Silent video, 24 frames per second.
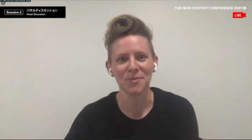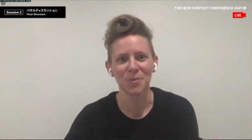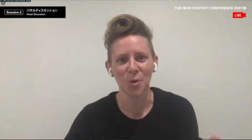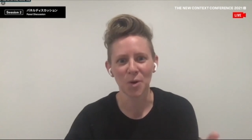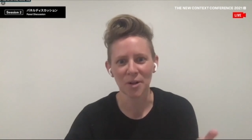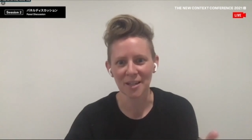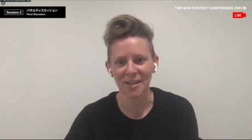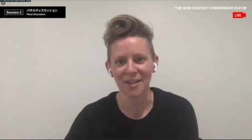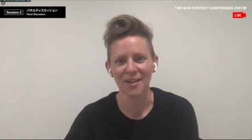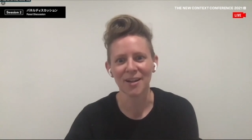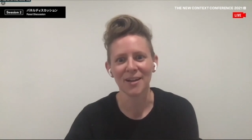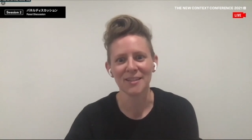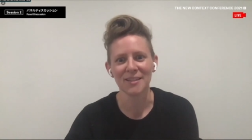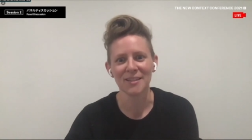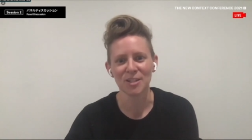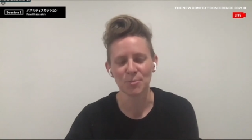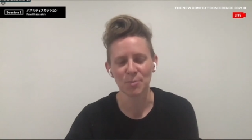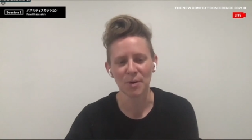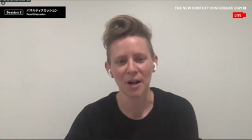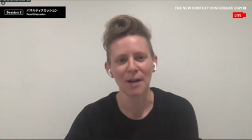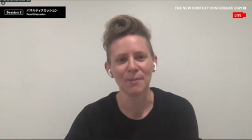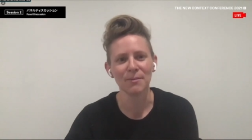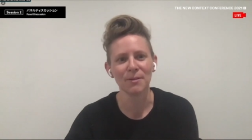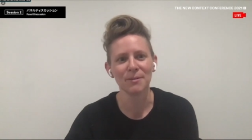working on
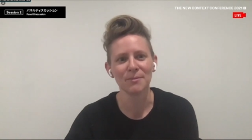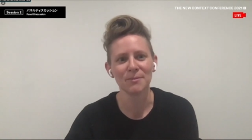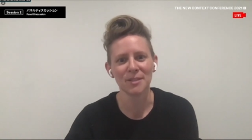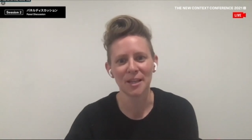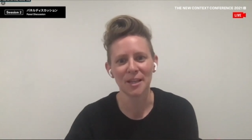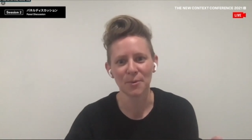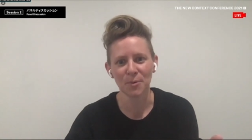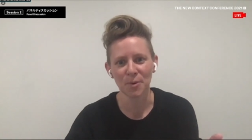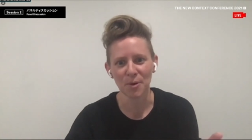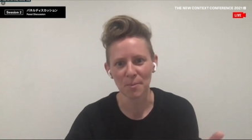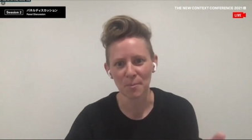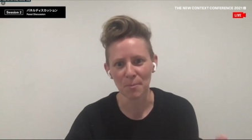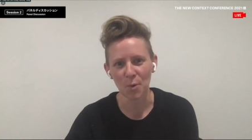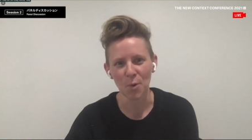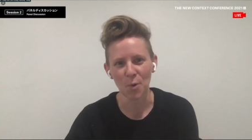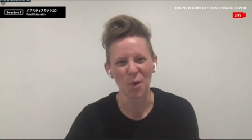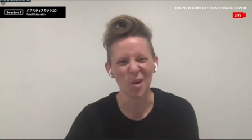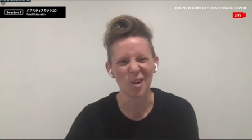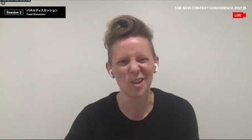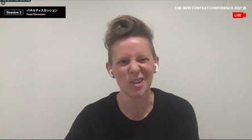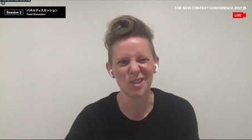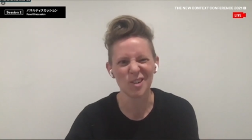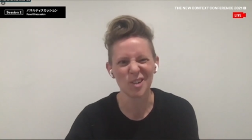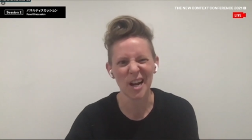these problems that were
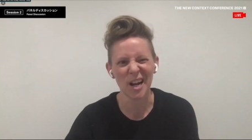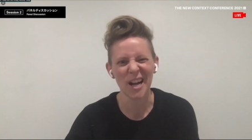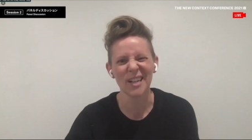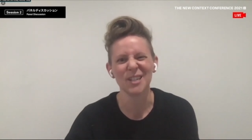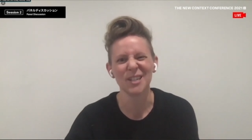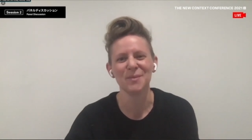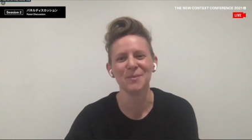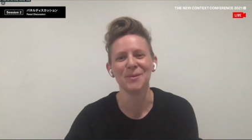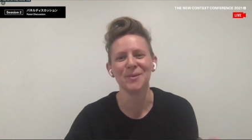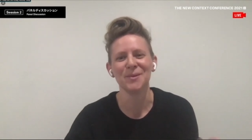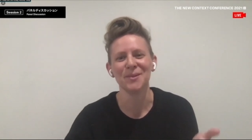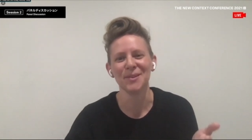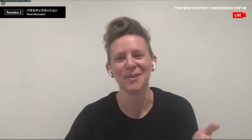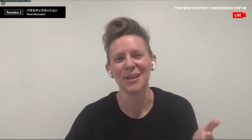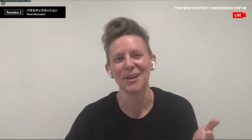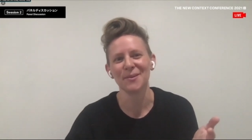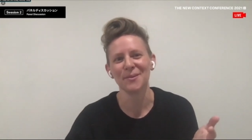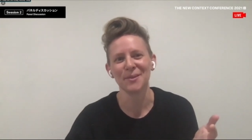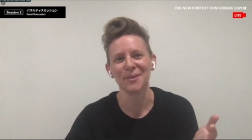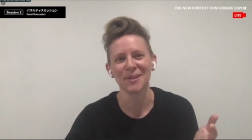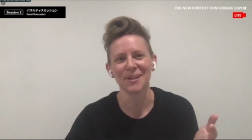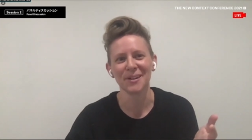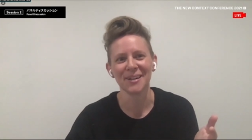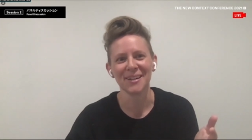more intractable,
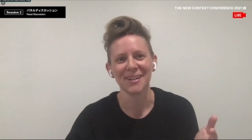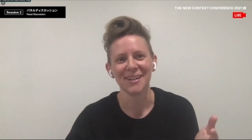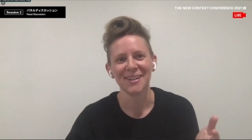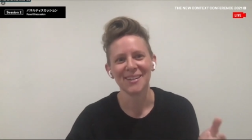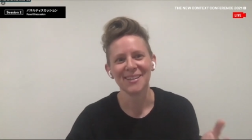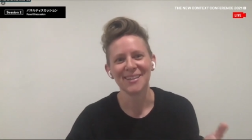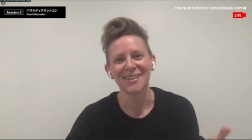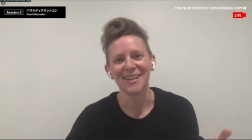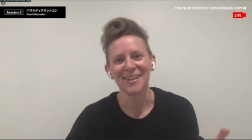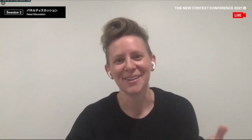that were,